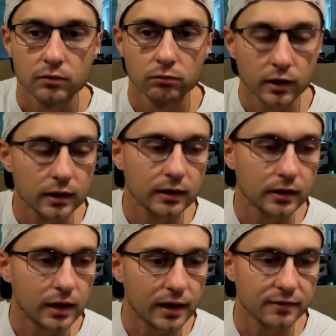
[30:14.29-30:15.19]
Really
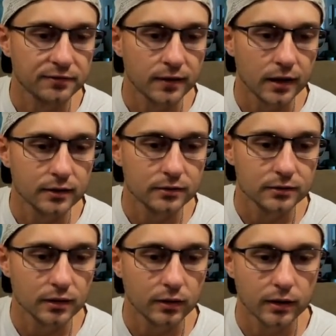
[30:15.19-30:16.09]
a lot of fun.
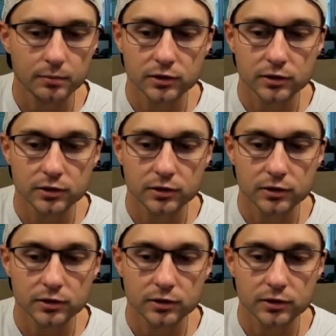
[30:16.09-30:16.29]
So